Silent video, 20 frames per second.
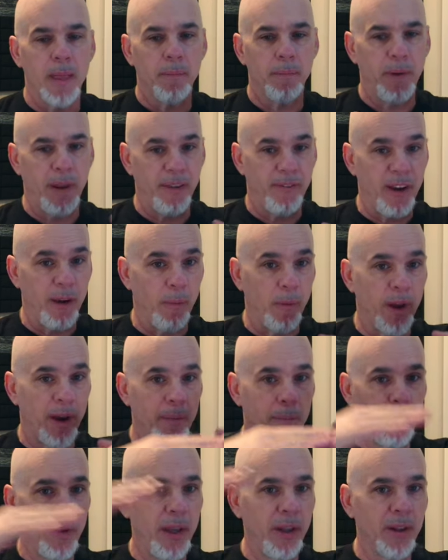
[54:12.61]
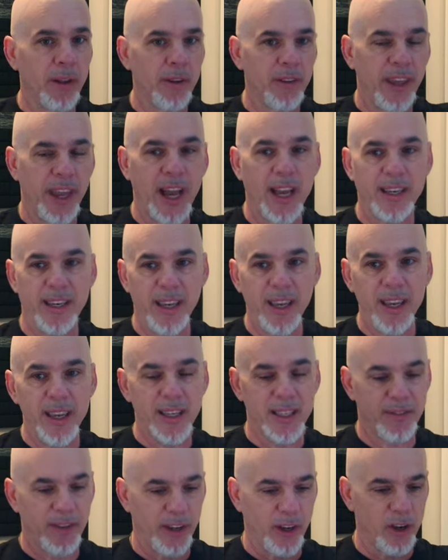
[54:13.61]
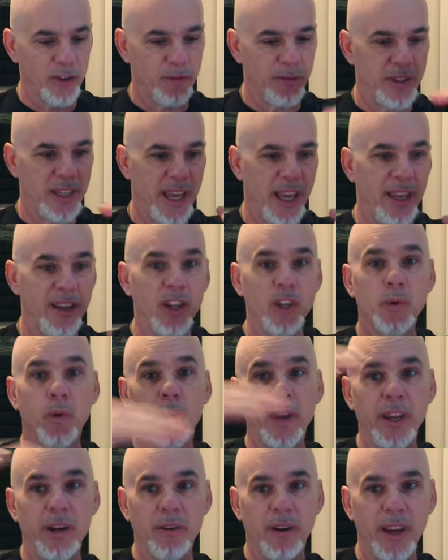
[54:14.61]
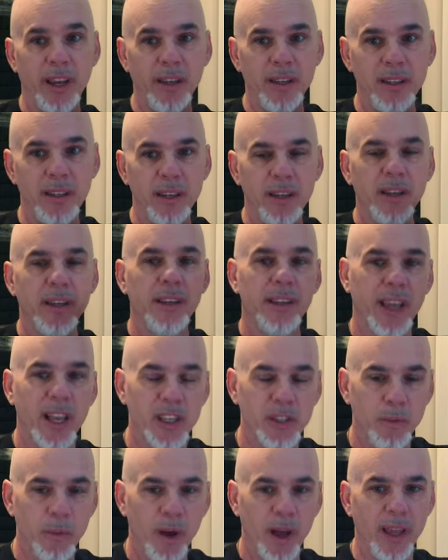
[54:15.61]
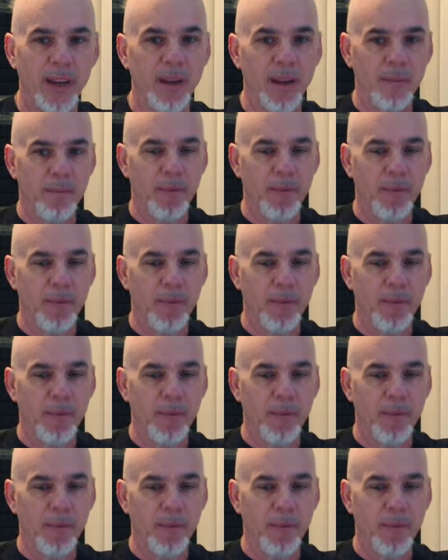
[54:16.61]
But if I want to build, the idea is if it goes from 10 to 20 grand, guess what?